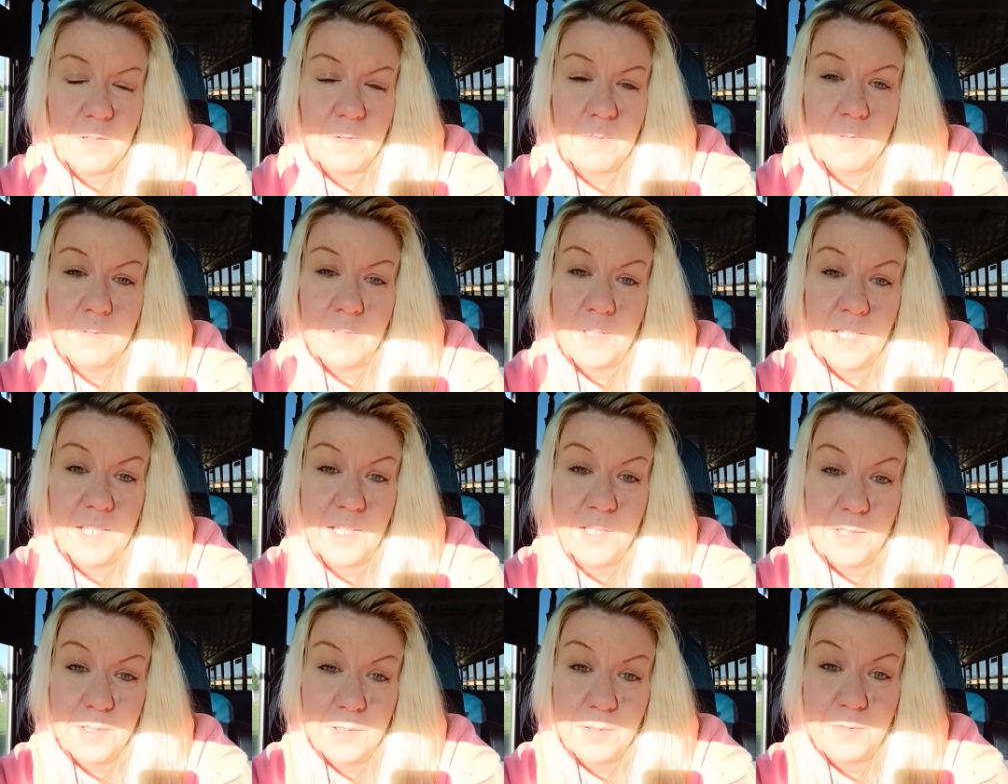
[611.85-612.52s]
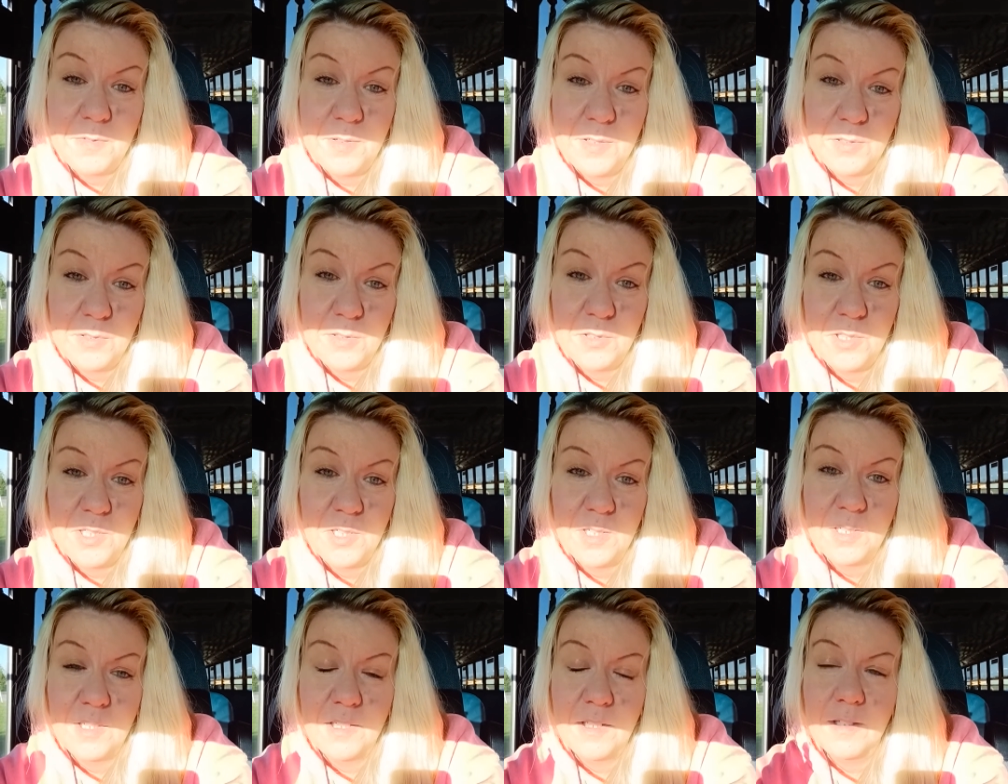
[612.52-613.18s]
near
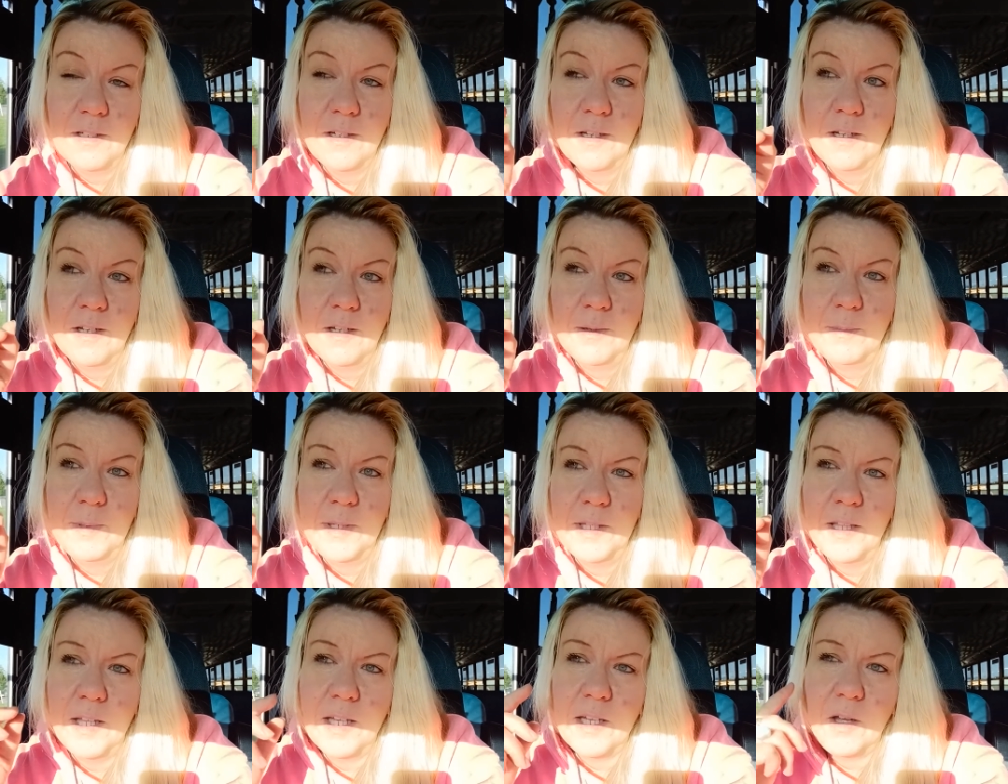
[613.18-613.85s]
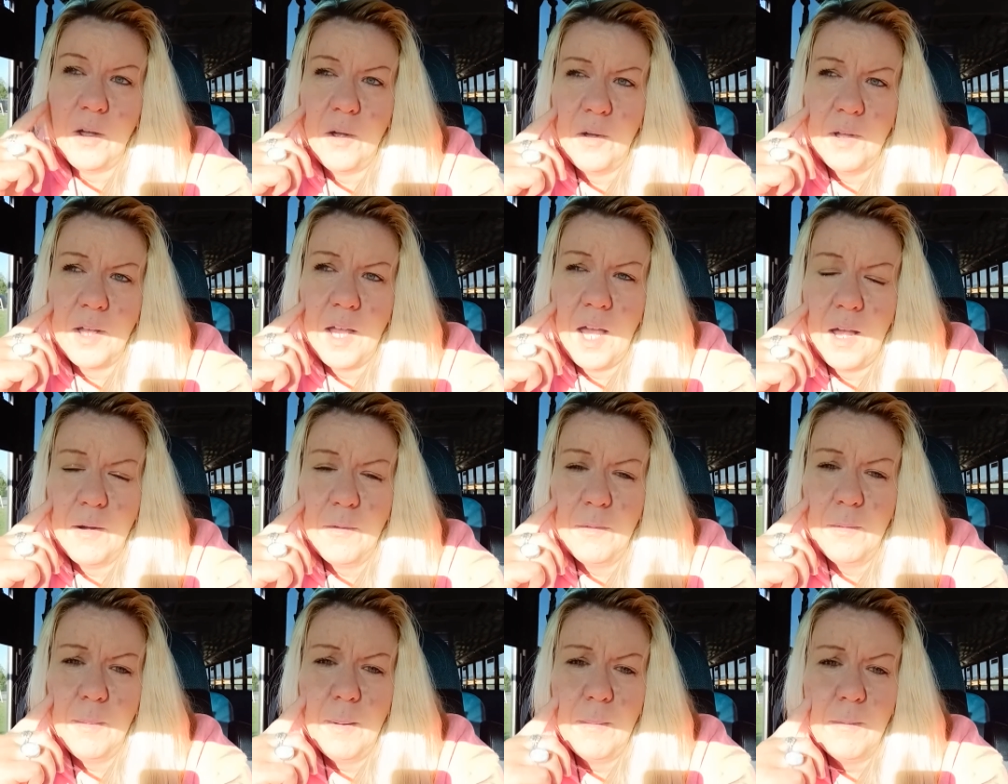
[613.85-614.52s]
future, be like, oh yeah,
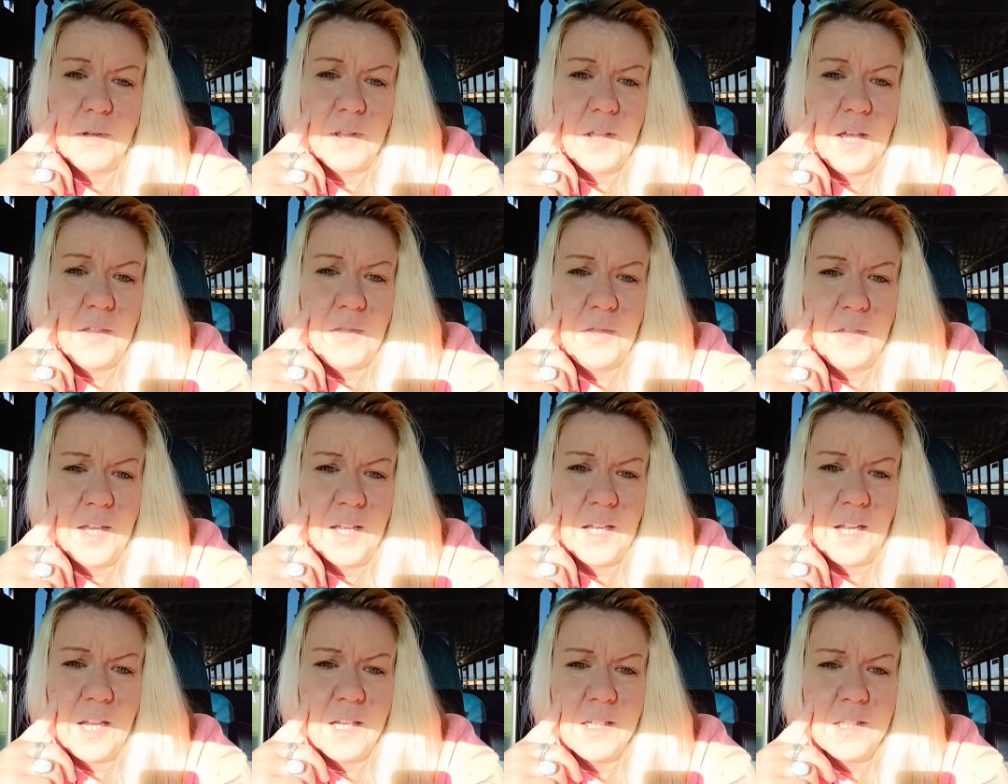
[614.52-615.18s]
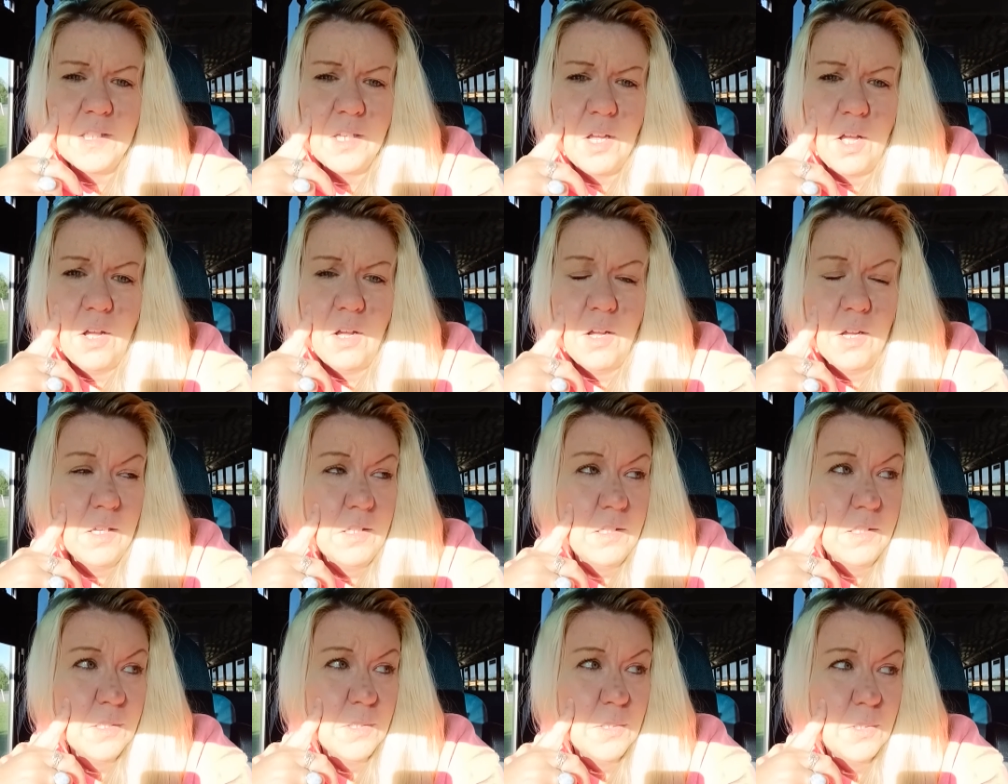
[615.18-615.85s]
remember that thing I saw
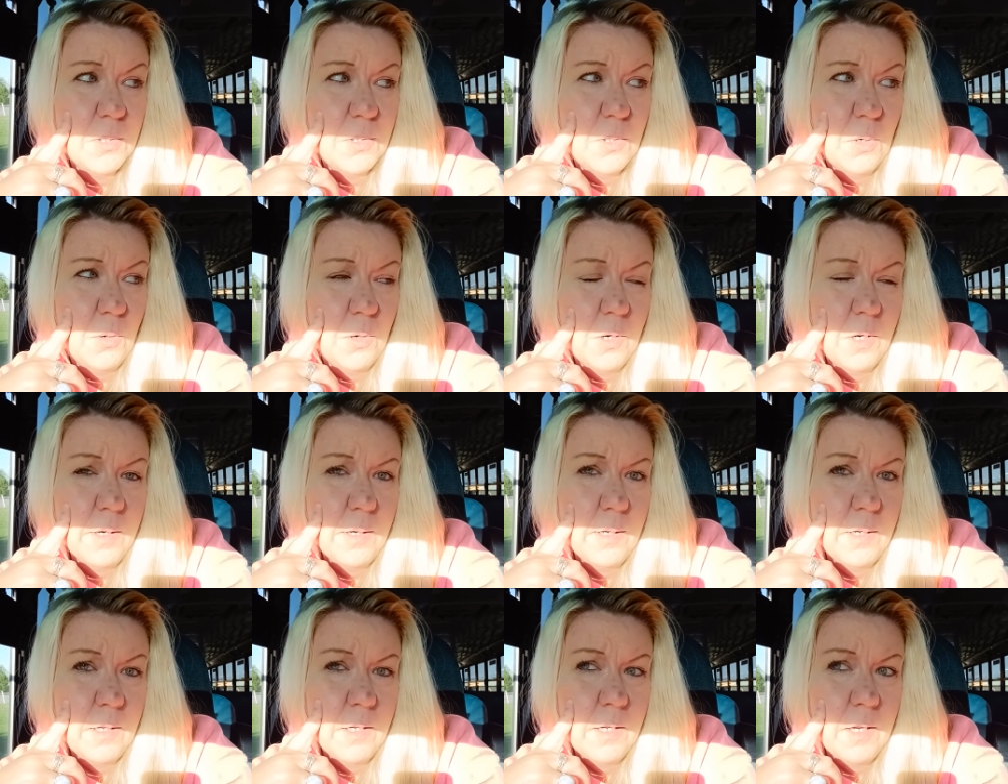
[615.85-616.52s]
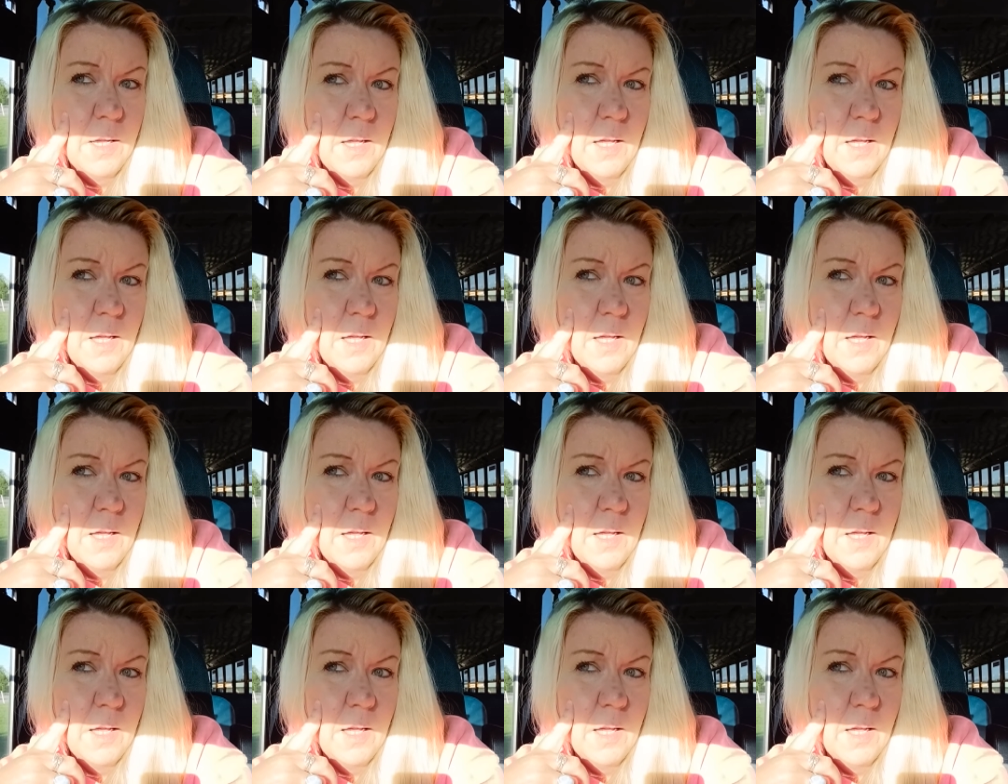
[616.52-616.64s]
in the store?